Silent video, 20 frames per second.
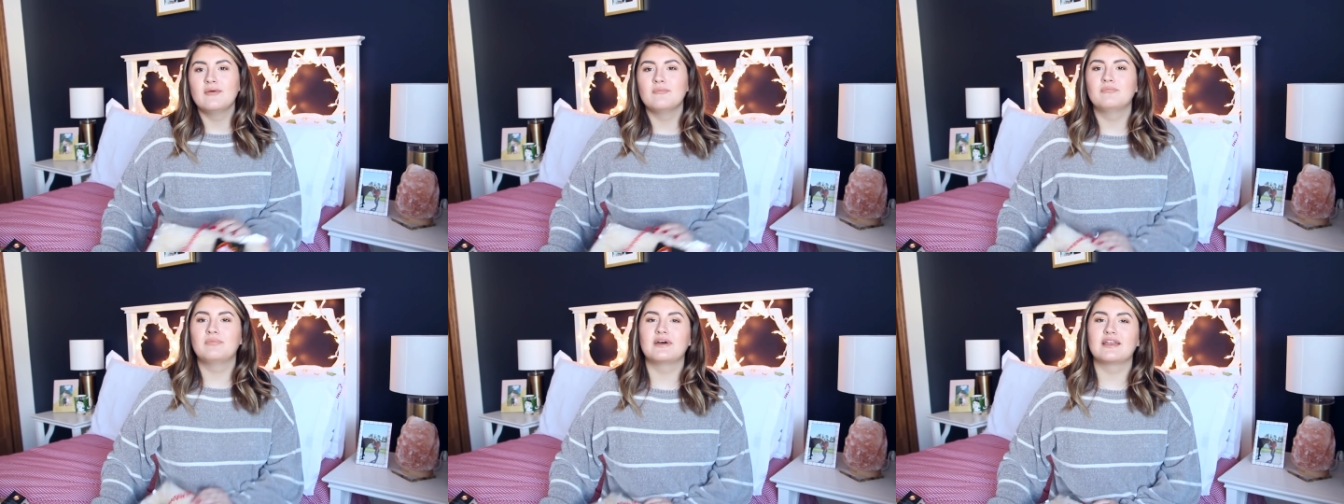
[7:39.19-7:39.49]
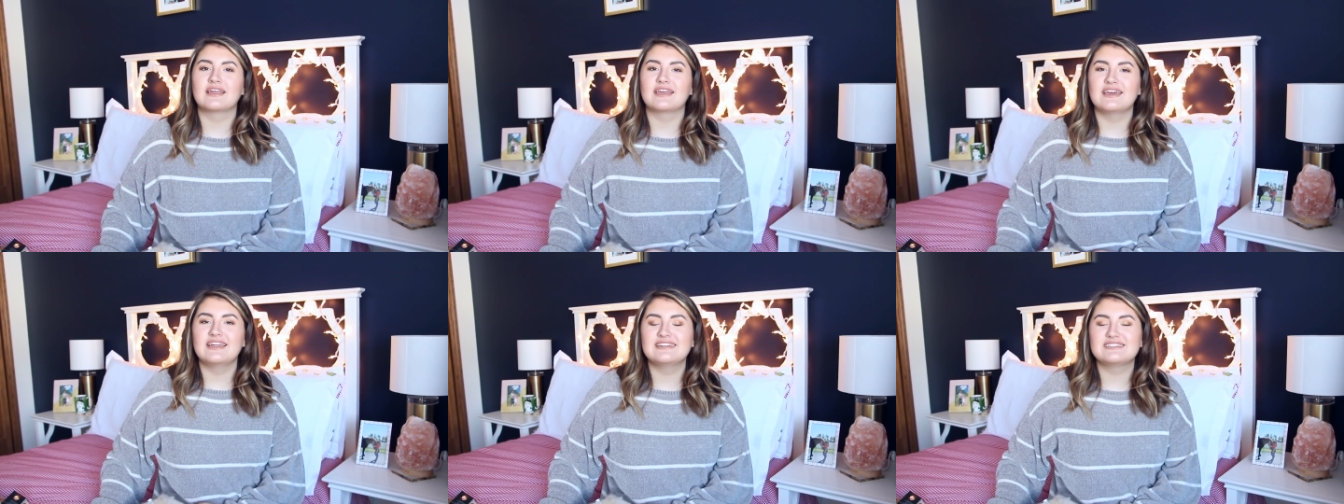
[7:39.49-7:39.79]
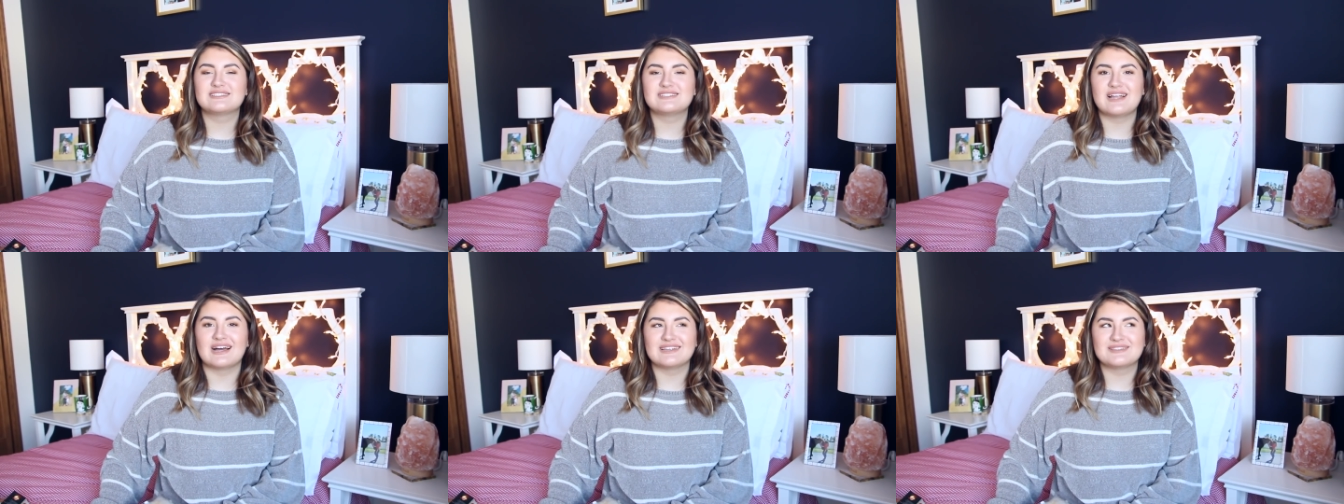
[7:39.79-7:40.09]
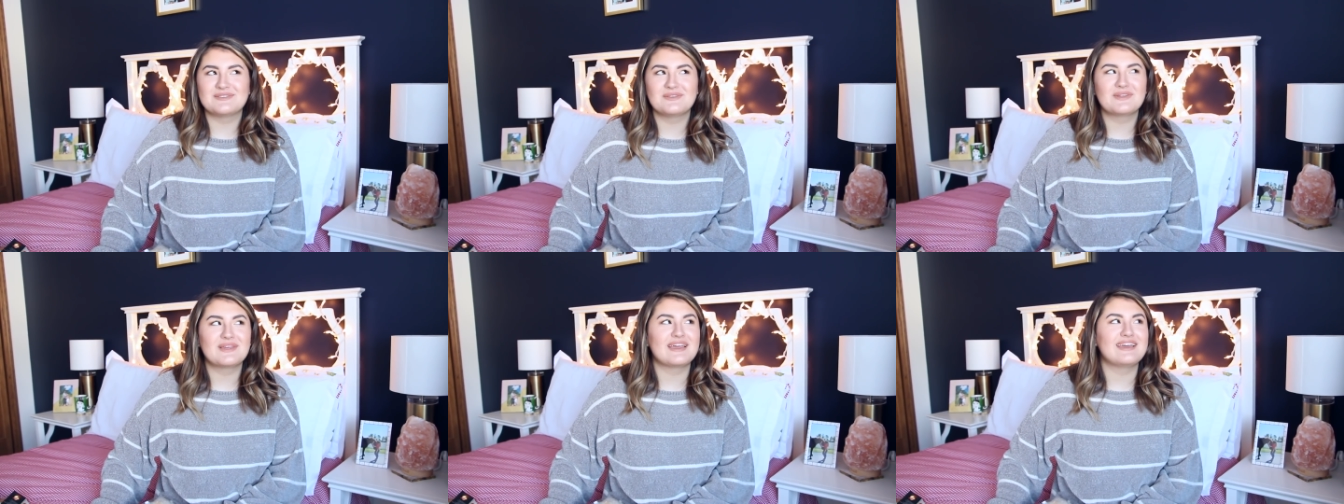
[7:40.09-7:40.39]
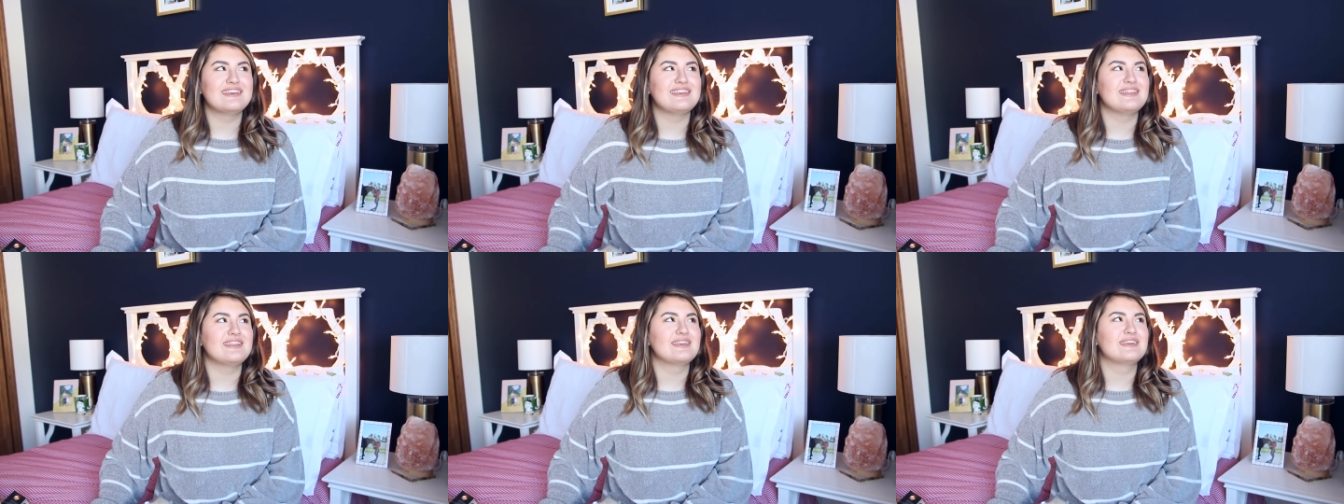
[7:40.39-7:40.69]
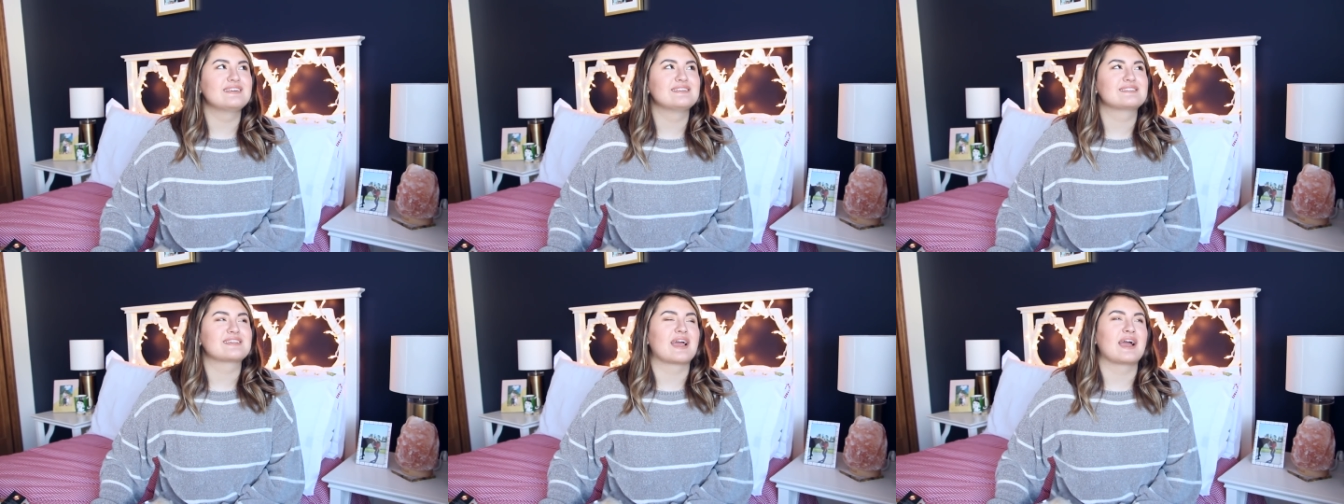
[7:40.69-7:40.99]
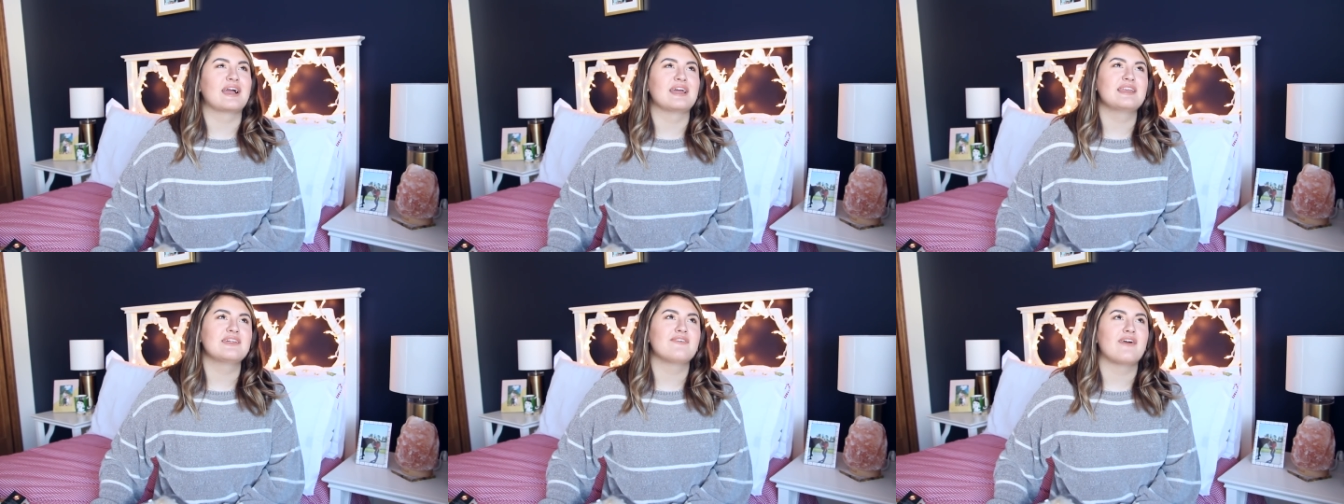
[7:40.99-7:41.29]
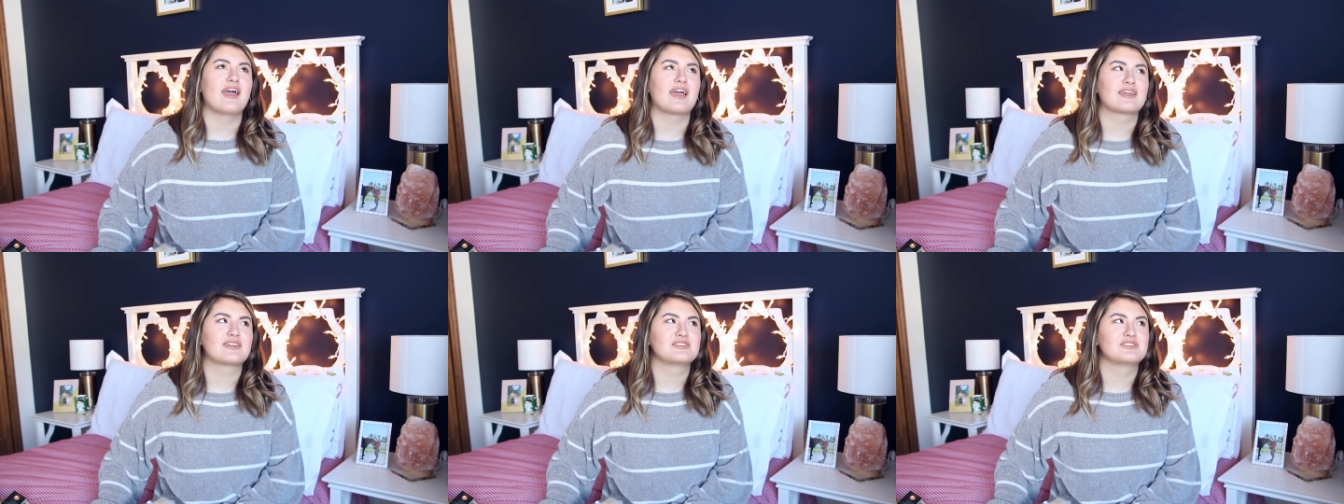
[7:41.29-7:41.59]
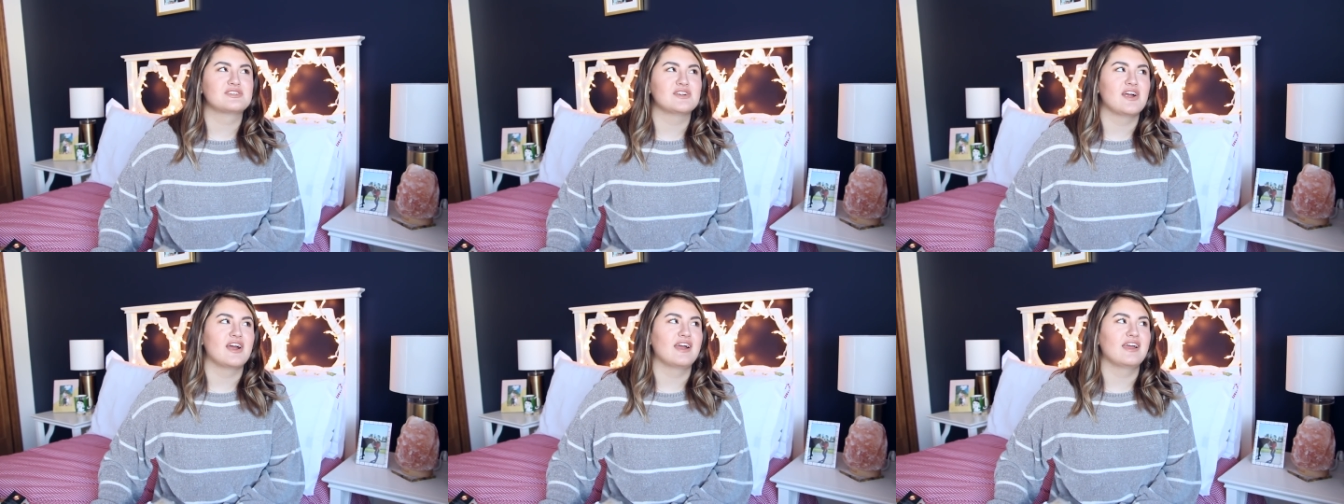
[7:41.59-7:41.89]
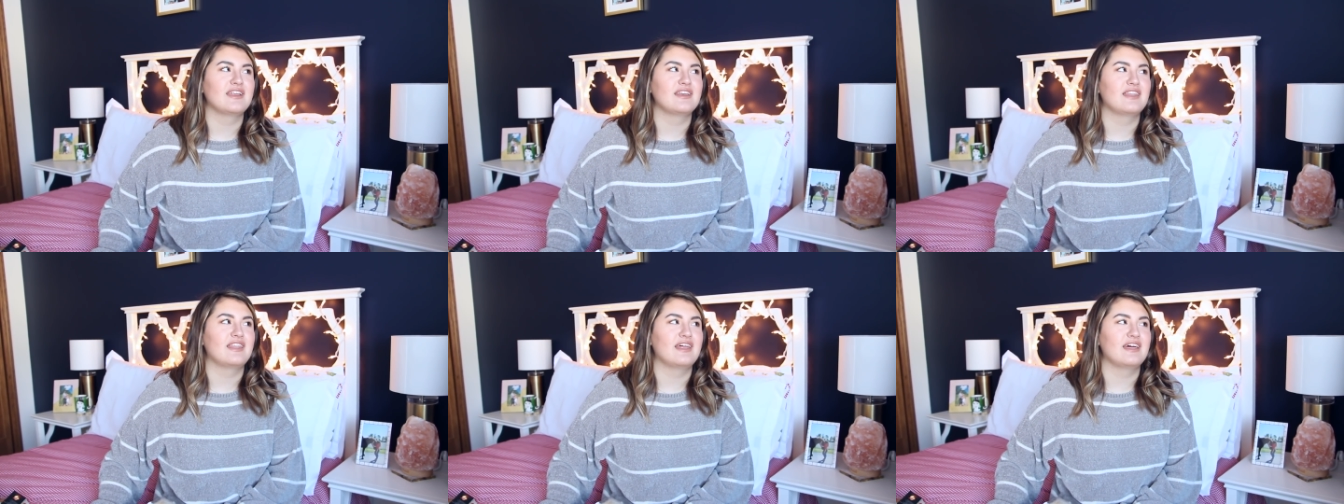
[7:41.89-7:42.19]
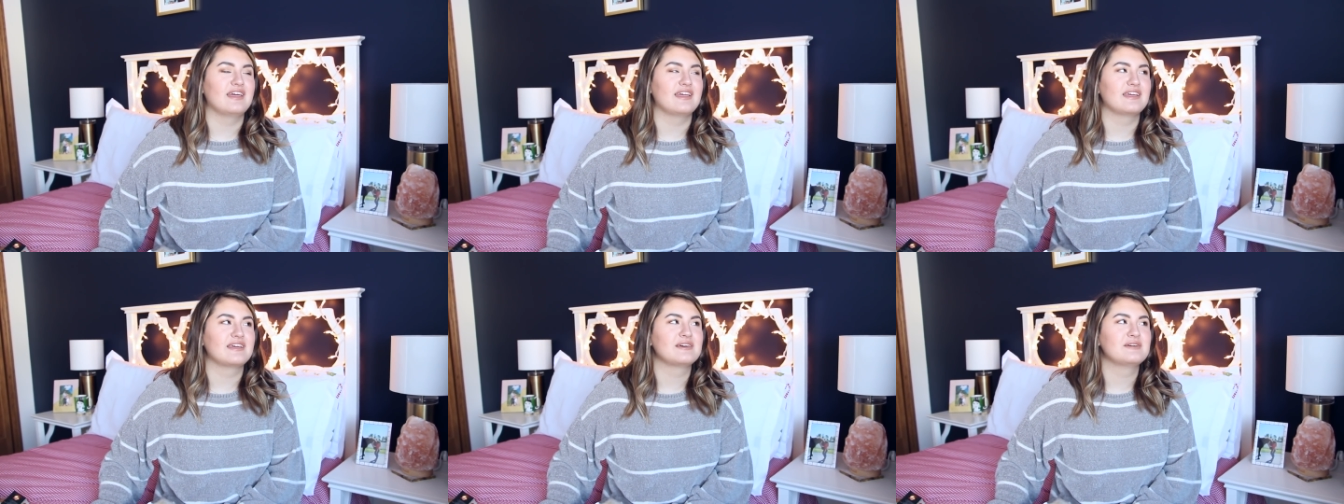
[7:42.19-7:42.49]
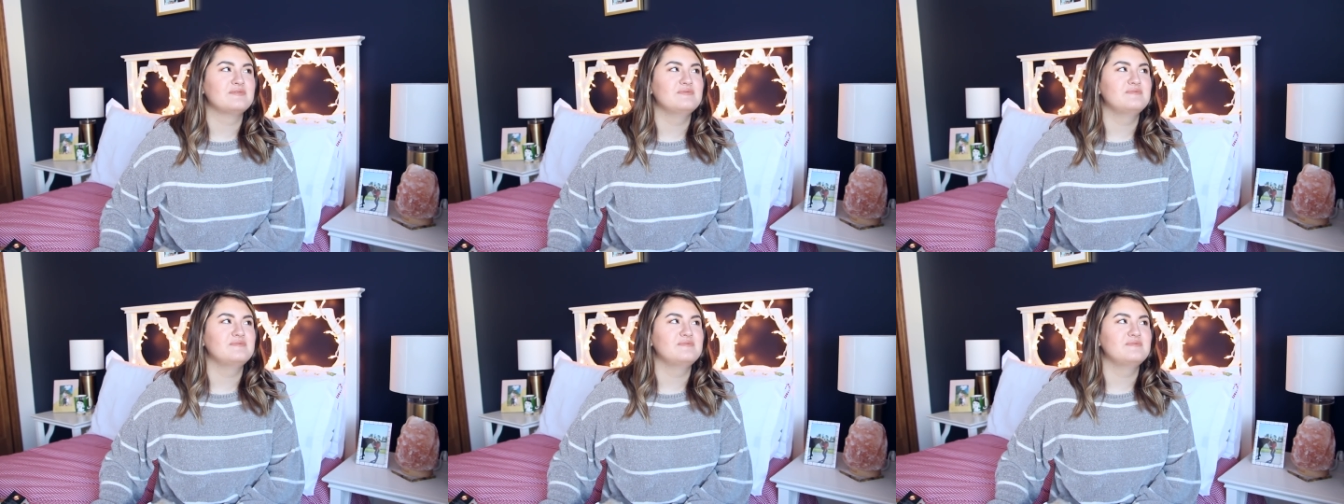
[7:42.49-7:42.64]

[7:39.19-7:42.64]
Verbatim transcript: But again, it's not something I needed. It's kind of extra and like